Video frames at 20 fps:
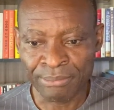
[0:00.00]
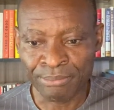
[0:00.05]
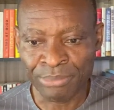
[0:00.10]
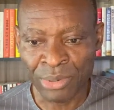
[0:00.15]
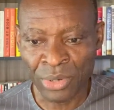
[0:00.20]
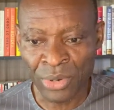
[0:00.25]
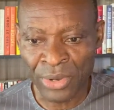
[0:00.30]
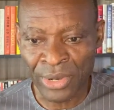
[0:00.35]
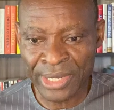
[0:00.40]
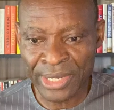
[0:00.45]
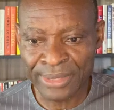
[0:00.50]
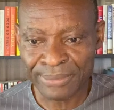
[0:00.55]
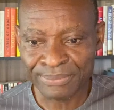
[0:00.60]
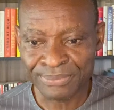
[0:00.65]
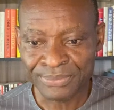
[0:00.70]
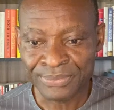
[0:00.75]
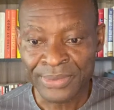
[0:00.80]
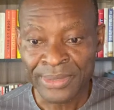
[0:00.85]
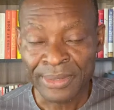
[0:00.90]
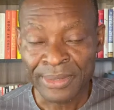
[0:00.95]
blog,
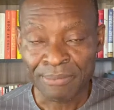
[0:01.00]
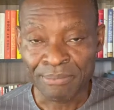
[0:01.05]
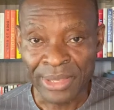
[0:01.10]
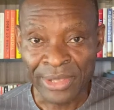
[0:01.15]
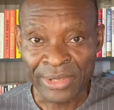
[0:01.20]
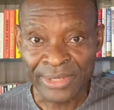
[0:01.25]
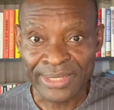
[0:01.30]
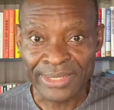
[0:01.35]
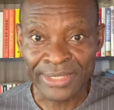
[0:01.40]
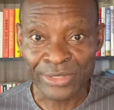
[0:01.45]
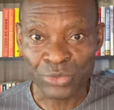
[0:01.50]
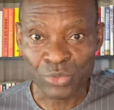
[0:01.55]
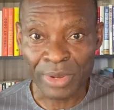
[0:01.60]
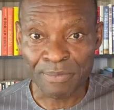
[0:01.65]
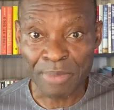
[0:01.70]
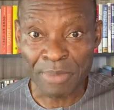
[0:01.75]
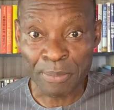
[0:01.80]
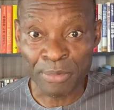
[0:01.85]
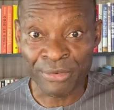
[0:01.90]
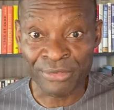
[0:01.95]
because it's when
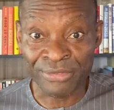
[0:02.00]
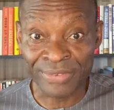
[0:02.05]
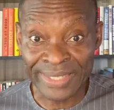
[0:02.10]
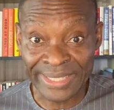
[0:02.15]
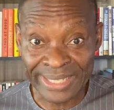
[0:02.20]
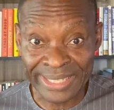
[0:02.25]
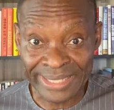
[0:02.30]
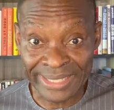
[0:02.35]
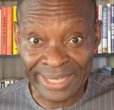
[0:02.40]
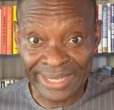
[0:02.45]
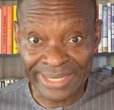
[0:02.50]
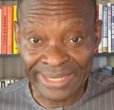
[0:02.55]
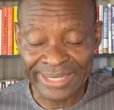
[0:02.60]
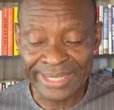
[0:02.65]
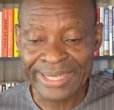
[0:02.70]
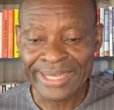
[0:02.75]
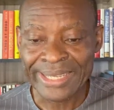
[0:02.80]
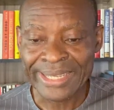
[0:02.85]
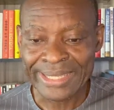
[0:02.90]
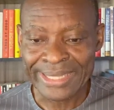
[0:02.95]
people visit it
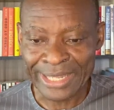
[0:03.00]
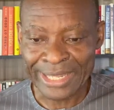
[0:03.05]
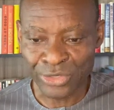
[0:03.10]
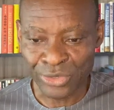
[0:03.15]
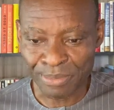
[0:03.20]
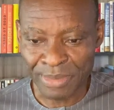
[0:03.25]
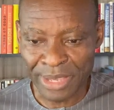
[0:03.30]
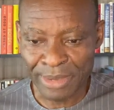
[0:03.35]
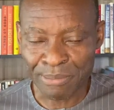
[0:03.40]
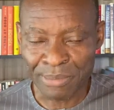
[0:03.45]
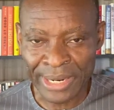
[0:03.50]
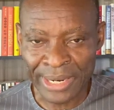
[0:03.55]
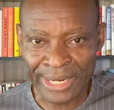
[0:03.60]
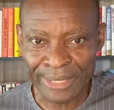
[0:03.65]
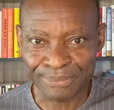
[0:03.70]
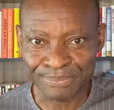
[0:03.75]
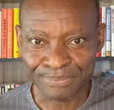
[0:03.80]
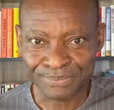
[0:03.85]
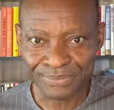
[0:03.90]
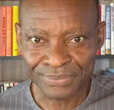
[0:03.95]
that you make money.
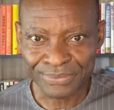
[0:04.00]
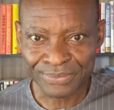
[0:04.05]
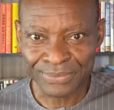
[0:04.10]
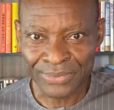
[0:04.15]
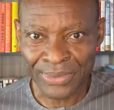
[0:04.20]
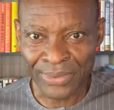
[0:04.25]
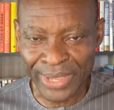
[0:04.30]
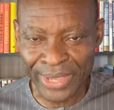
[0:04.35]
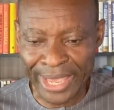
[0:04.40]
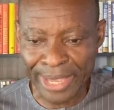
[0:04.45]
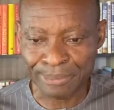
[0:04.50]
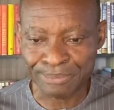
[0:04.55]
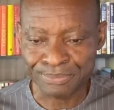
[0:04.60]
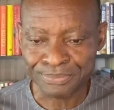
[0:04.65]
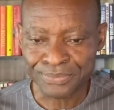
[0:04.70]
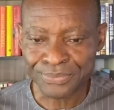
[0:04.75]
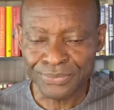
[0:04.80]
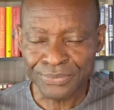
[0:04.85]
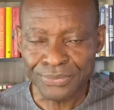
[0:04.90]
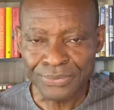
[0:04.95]
Okay,
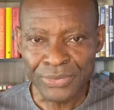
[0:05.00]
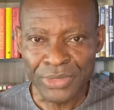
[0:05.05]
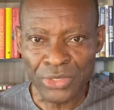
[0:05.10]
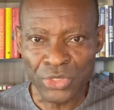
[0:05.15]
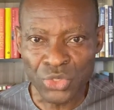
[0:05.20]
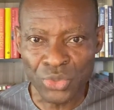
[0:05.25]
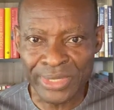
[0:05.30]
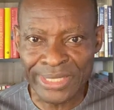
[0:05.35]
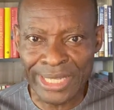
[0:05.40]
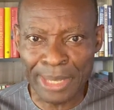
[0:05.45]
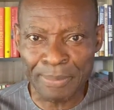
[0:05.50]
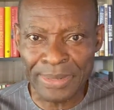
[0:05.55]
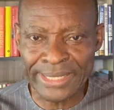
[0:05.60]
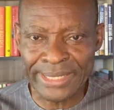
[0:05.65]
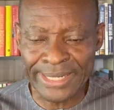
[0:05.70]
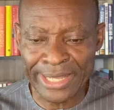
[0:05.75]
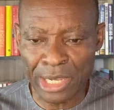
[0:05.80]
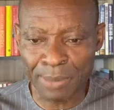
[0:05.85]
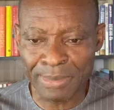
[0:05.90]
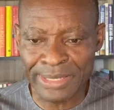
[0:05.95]
so type it
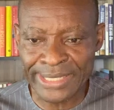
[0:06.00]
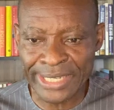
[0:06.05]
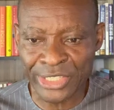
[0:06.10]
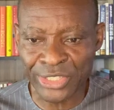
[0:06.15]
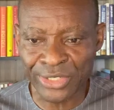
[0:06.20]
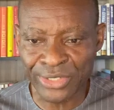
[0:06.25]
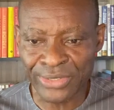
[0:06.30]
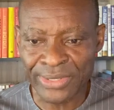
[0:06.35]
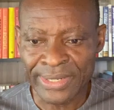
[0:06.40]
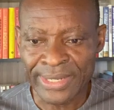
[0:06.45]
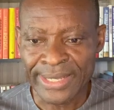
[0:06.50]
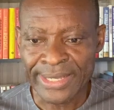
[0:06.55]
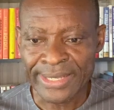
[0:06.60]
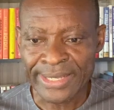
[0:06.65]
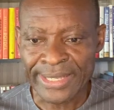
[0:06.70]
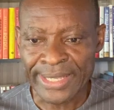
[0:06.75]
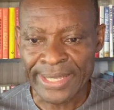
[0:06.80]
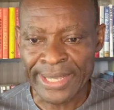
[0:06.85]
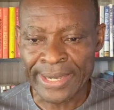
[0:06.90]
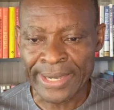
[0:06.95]
in the comment section.
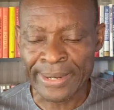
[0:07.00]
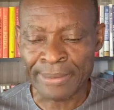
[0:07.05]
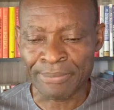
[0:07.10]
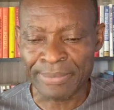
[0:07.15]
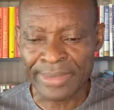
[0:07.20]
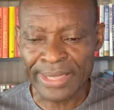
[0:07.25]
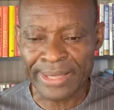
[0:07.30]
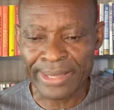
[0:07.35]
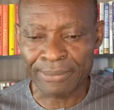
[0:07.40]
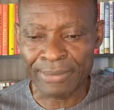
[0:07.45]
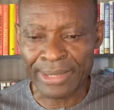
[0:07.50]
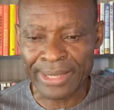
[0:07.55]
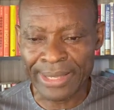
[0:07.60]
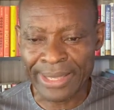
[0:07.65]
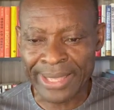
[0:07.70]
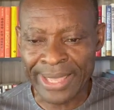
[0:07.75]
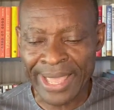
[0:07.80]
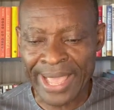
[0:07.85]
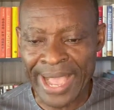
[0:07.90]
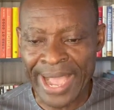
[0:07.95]

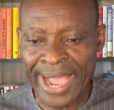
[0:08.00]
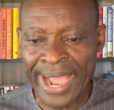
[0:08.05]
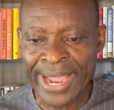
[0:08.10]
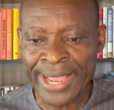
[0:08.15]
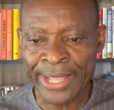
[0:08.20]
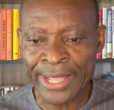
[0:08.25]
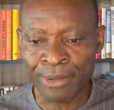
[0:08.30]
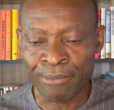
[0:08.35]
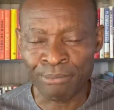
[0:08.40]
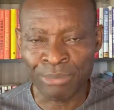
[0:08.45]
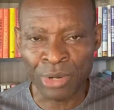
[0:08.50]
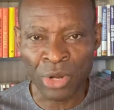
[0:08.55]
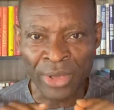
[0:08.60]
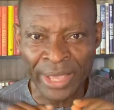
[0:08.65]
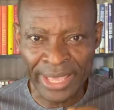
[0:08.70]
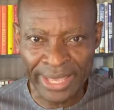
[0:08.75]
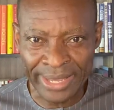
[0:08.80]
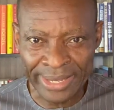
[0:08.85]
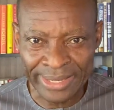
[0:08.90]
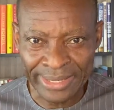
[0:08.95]
AI
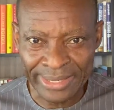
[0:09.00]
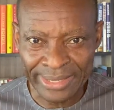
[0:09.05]
blogging.